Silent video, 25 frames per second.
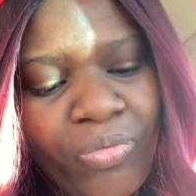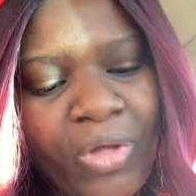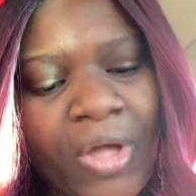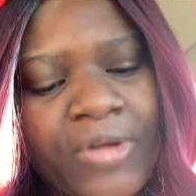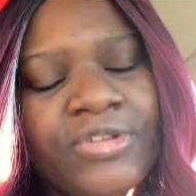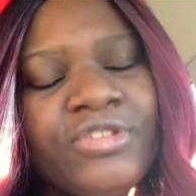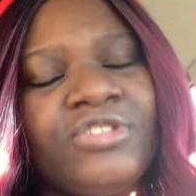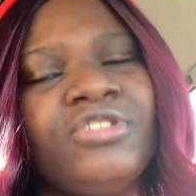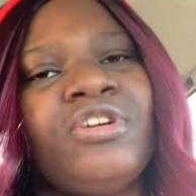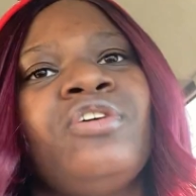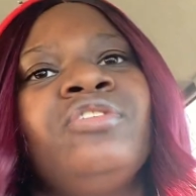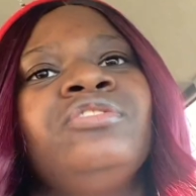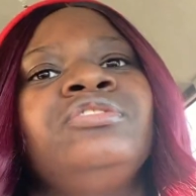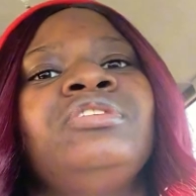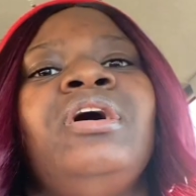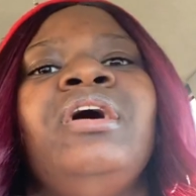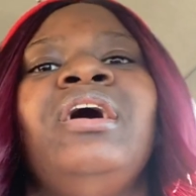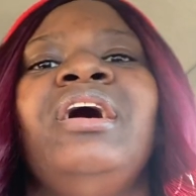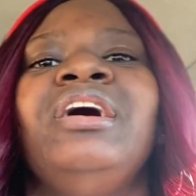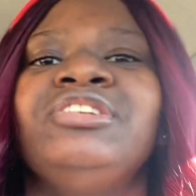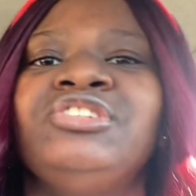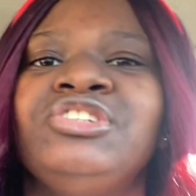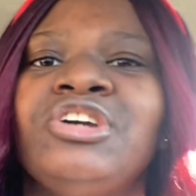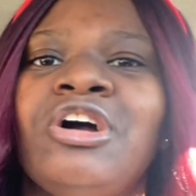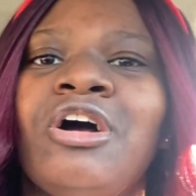So the
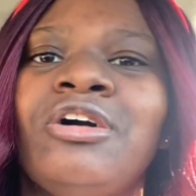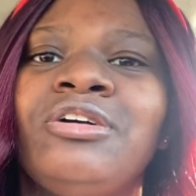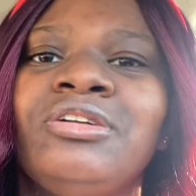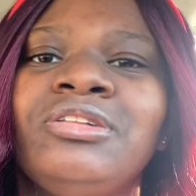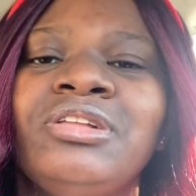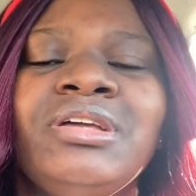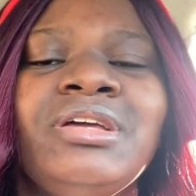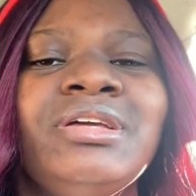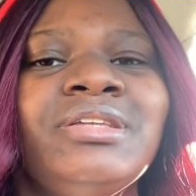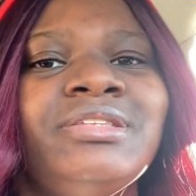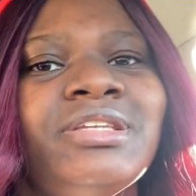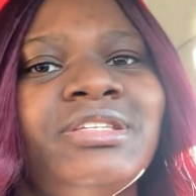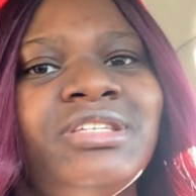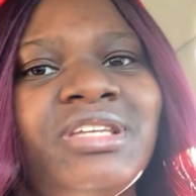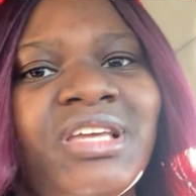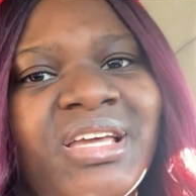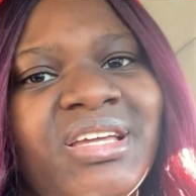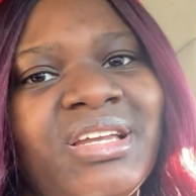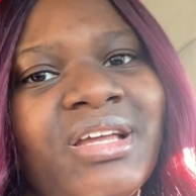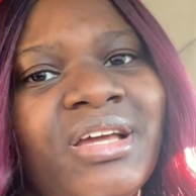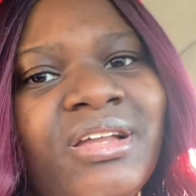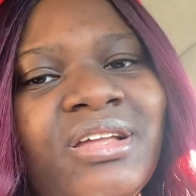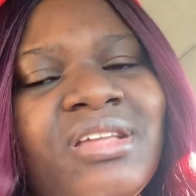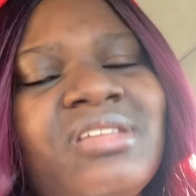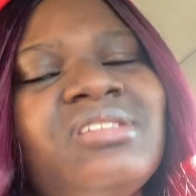hot chocolate is a 10
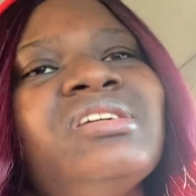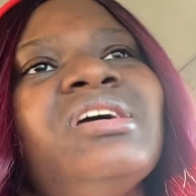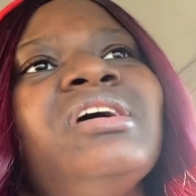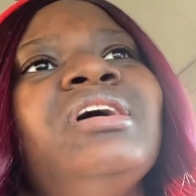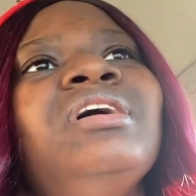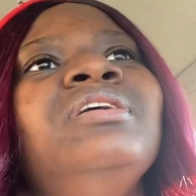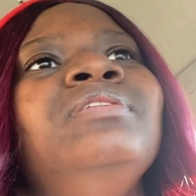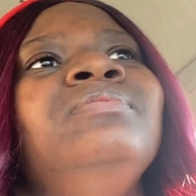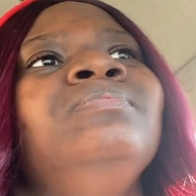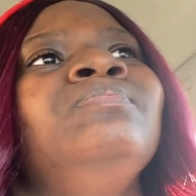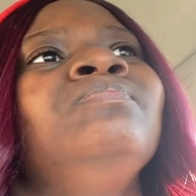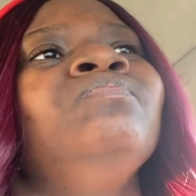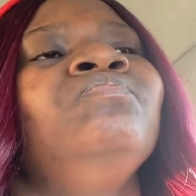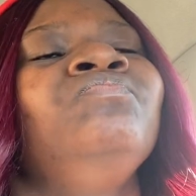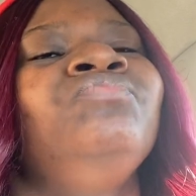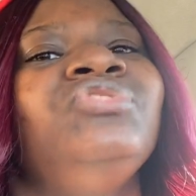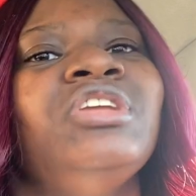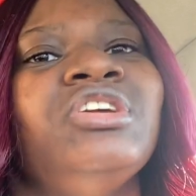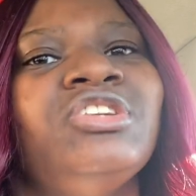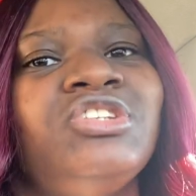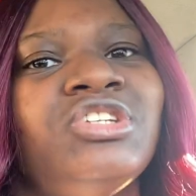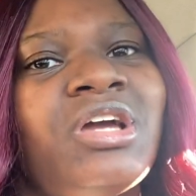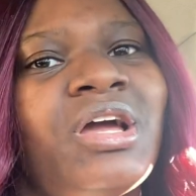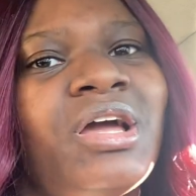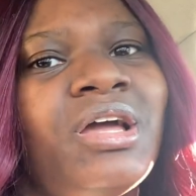out of 10.
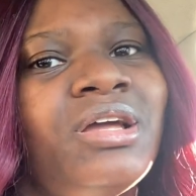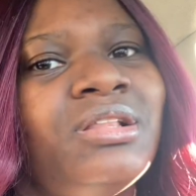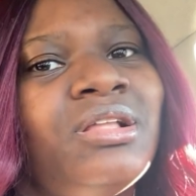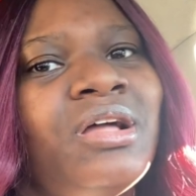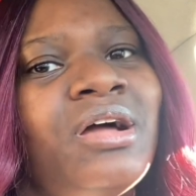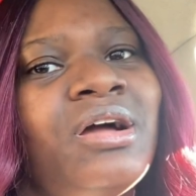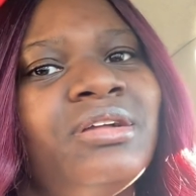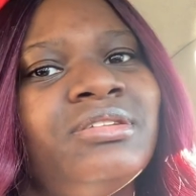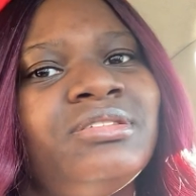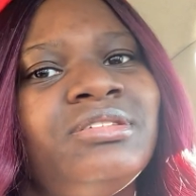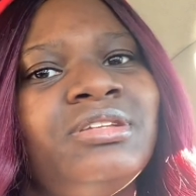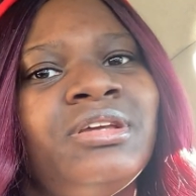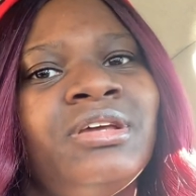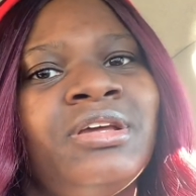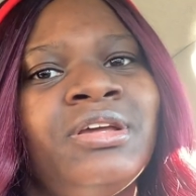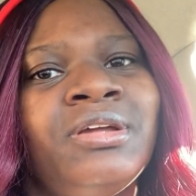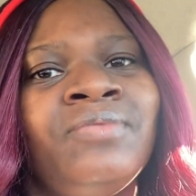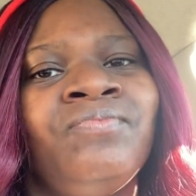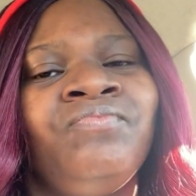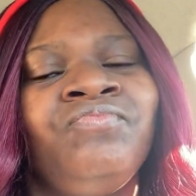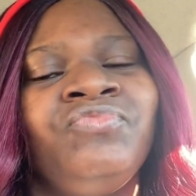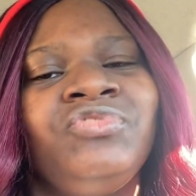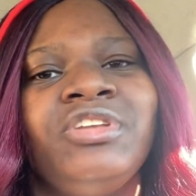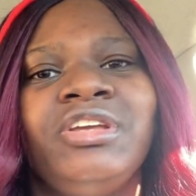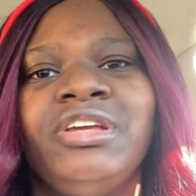The chai latte
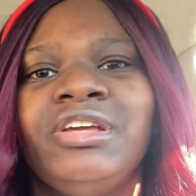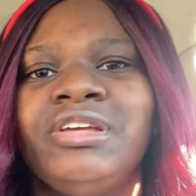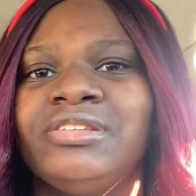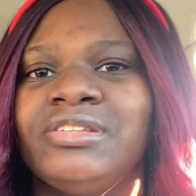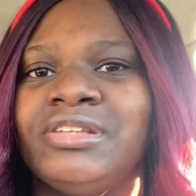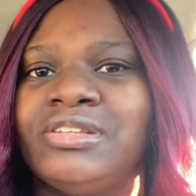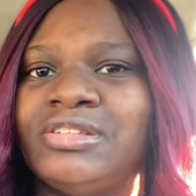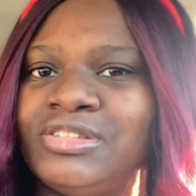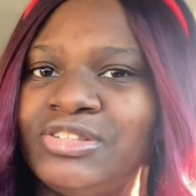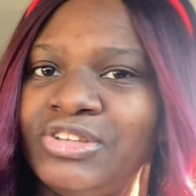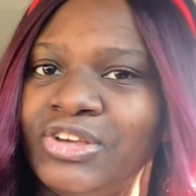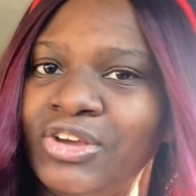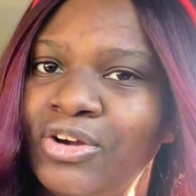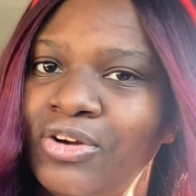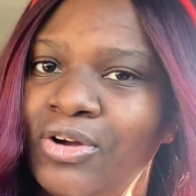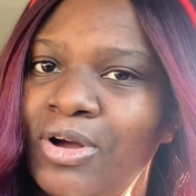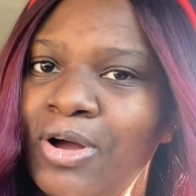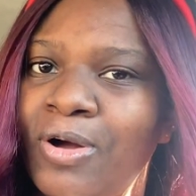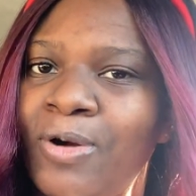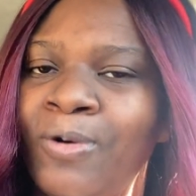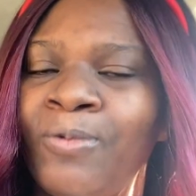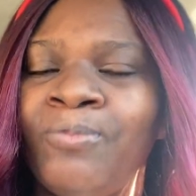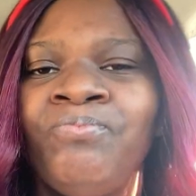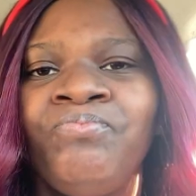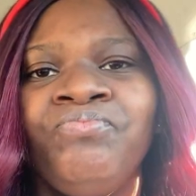is a
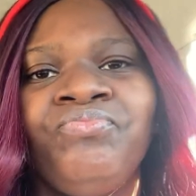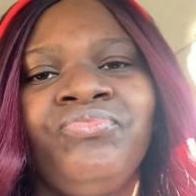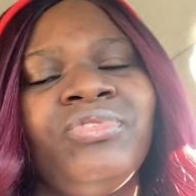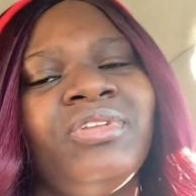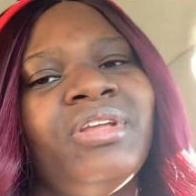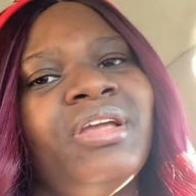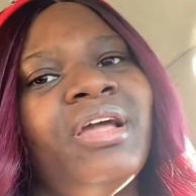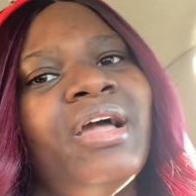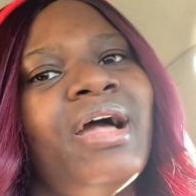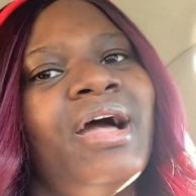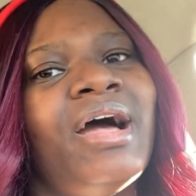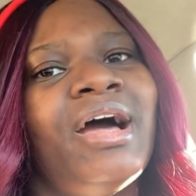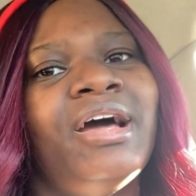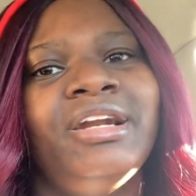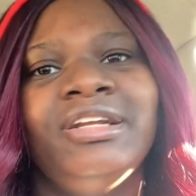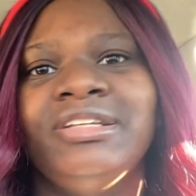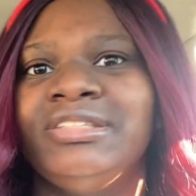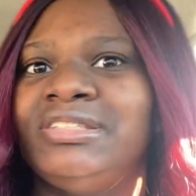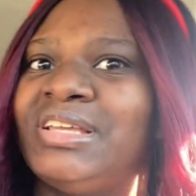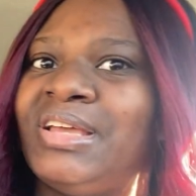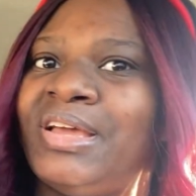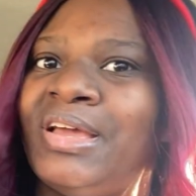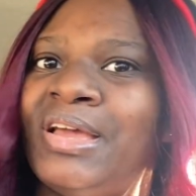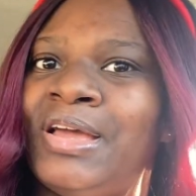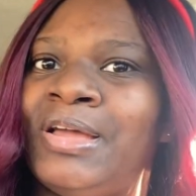0 out of
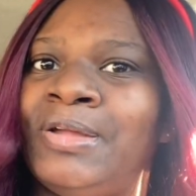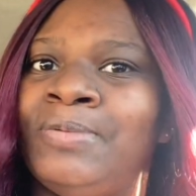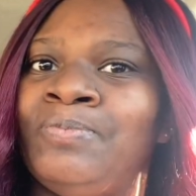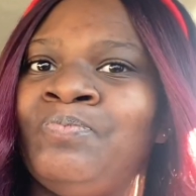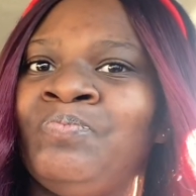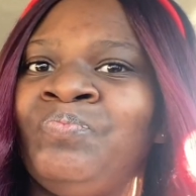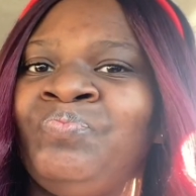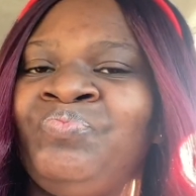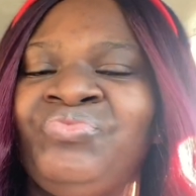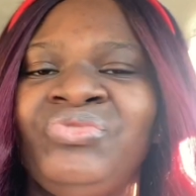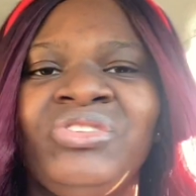10.